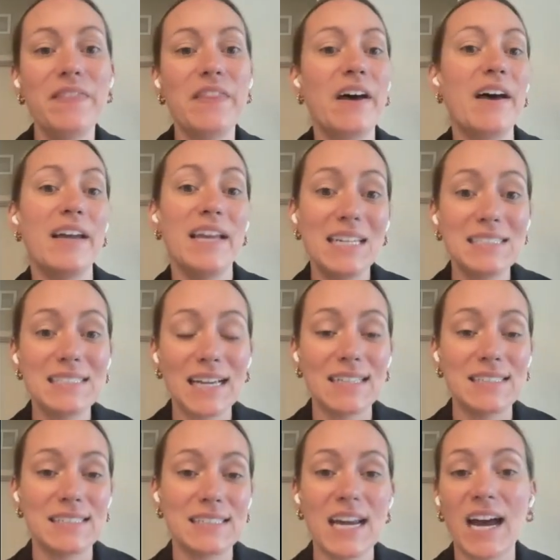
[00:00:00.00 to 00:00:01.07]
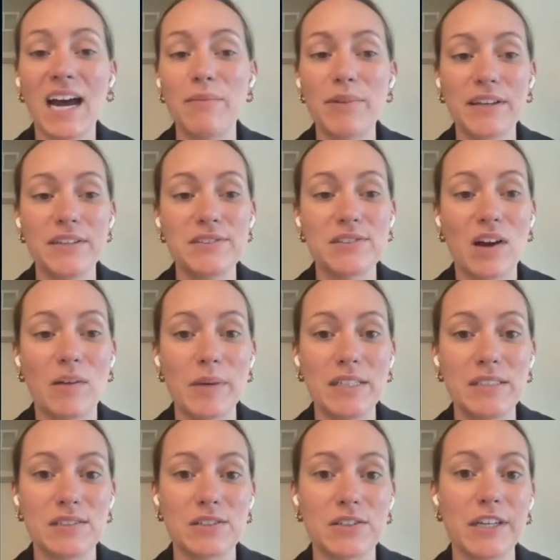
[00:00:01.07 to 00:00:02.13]
In the Insights tab, like you saw on
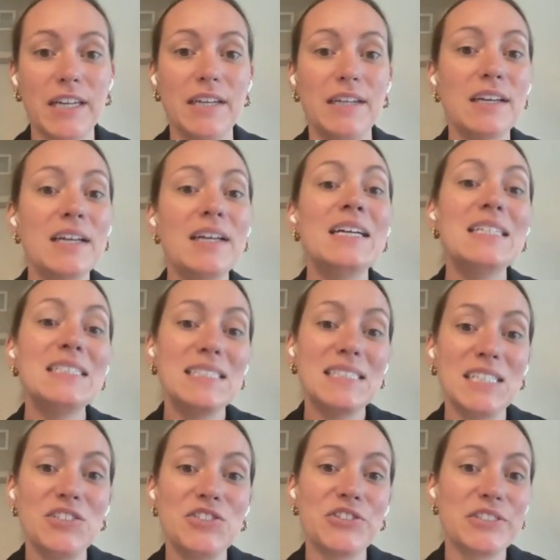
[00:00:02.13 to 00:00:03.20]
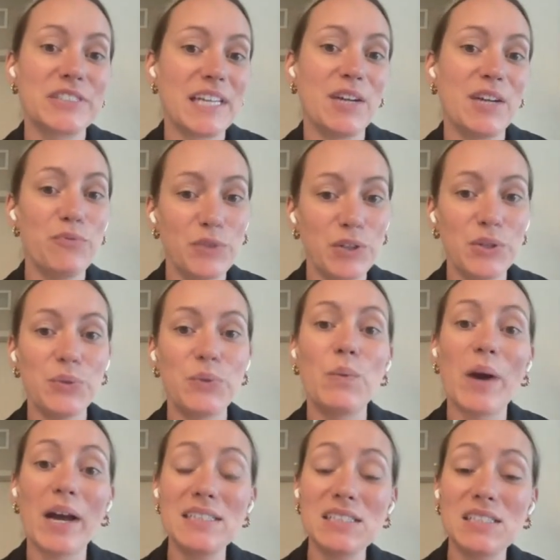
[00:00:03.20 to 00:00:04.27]
my screen, teachers can
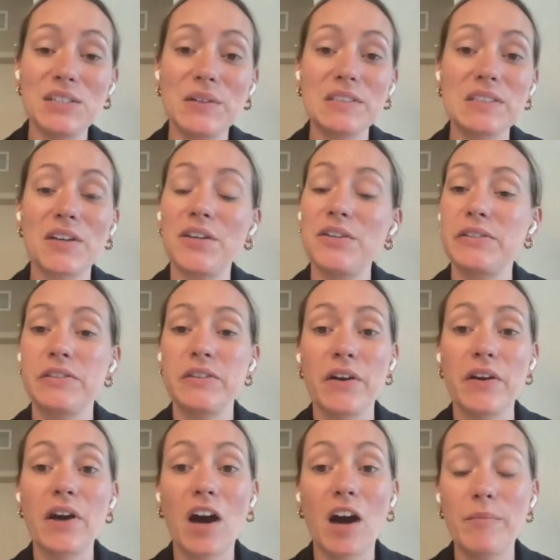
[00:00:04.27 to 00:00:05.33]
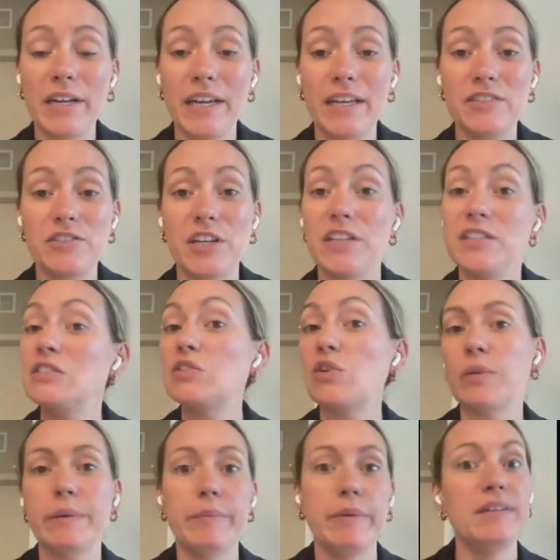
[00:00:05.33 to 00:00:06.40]
view when students are using their
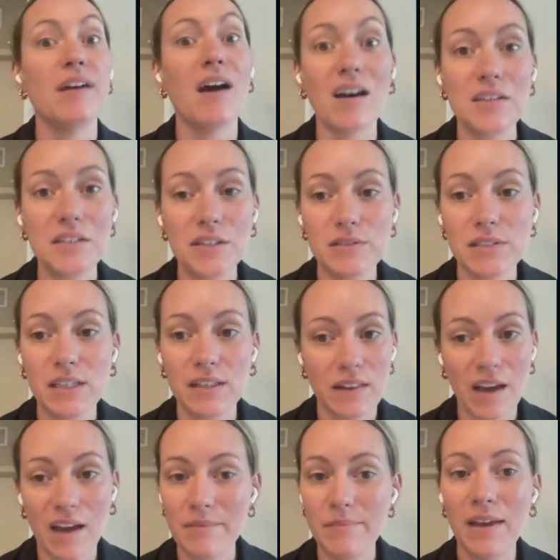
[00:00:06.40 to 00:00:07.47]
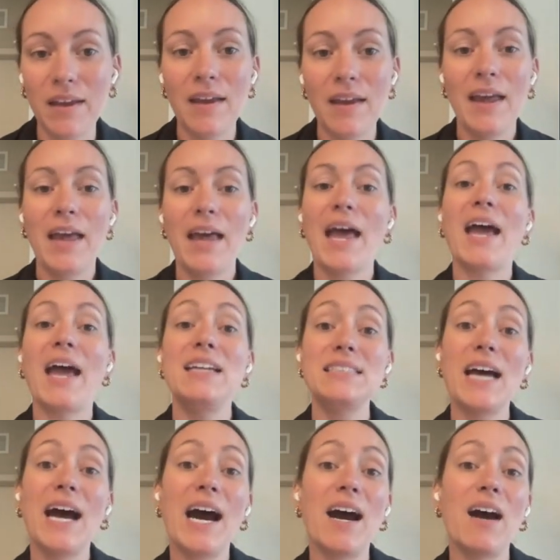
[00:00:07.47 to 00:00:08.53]
accommodations or maybe not using them
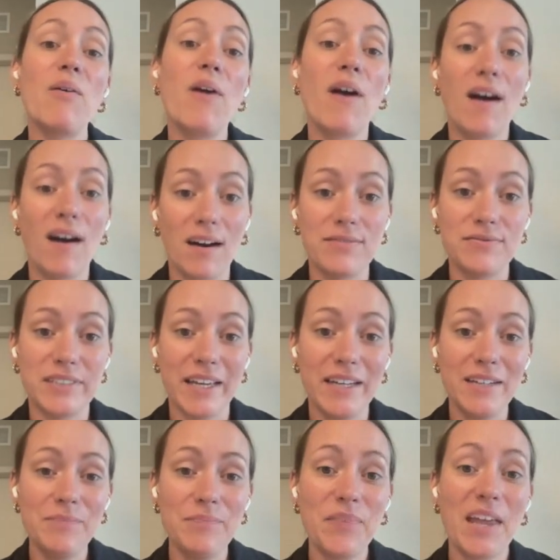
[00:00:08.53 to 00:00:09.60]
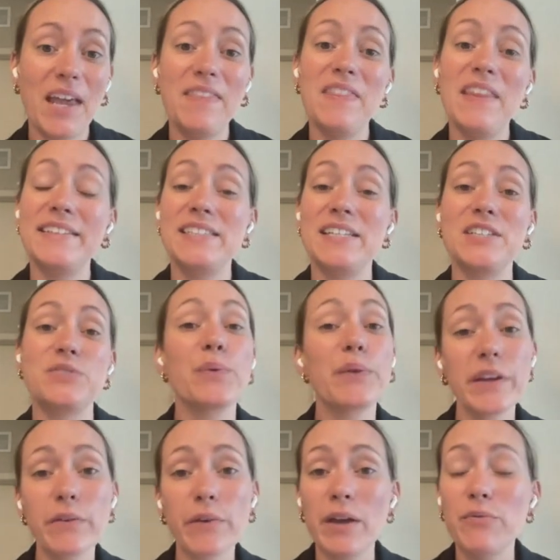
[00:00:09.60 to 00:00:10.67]
and how often. And this is
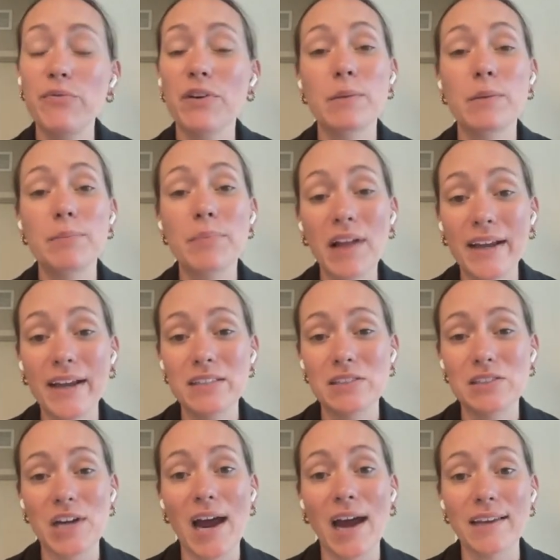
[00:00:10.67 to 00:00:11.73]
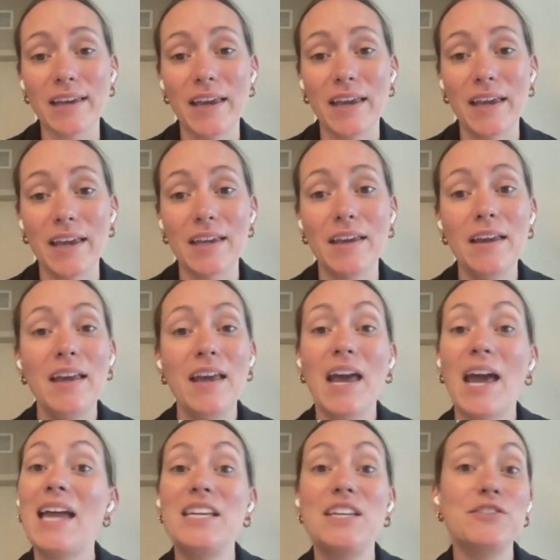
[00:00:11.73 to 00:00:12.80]
really great for compliance tracking,
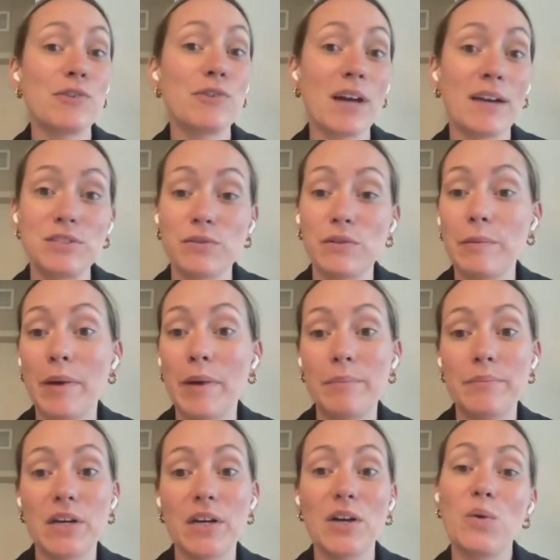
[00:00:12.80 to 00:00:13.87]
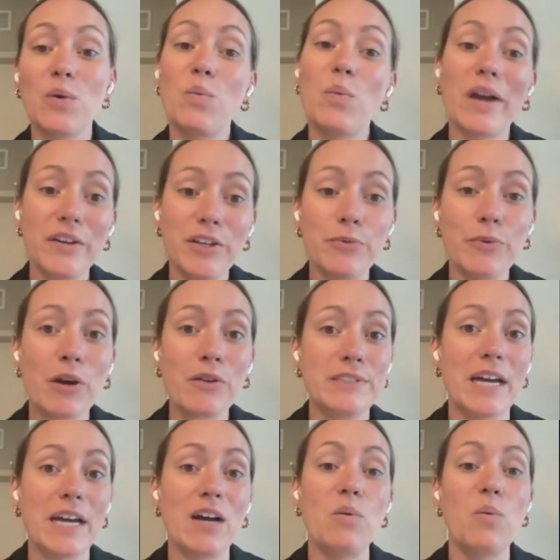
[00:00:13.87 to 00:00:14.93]
and you don't have to remember where you
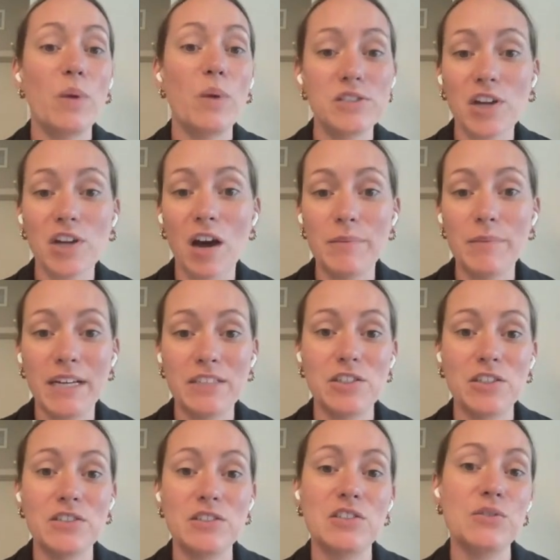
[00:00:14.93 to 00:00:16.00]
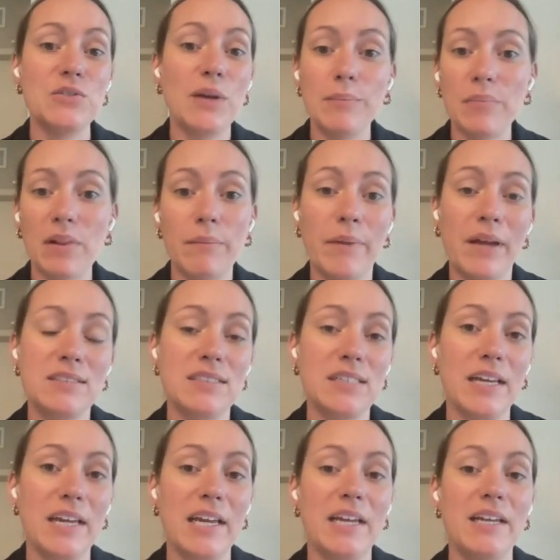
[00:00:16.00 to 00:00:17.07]
wrote down which accommodations you
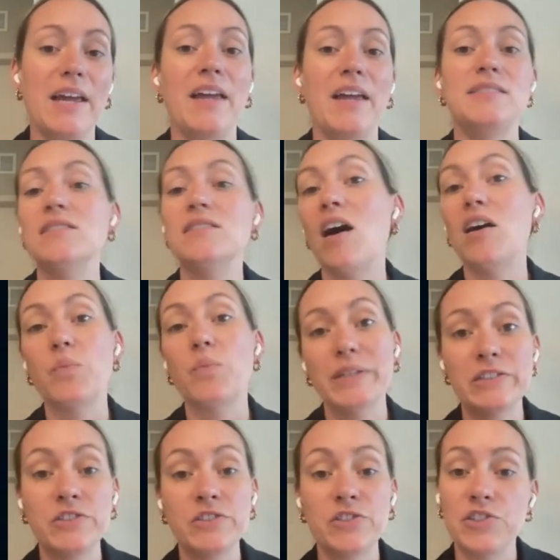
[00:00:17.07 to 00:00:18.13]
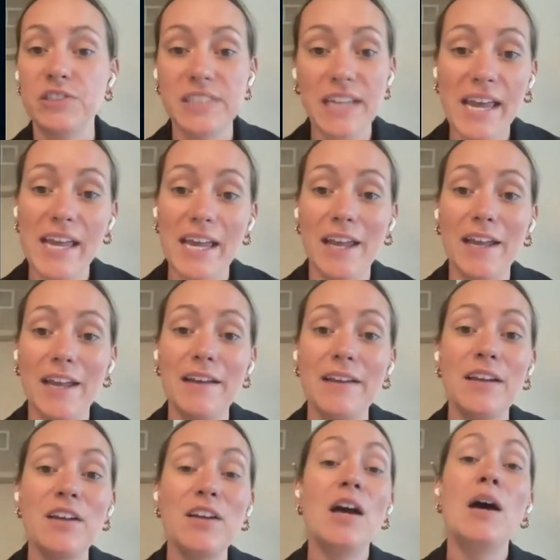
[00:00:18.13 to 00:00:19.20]
implemented and on which
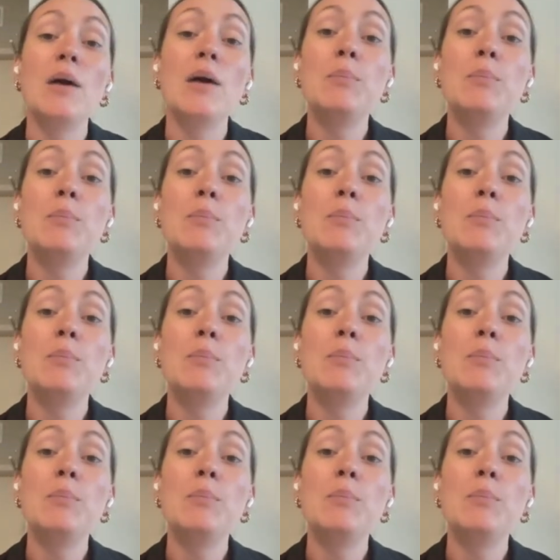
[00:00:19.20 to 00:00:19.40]
day.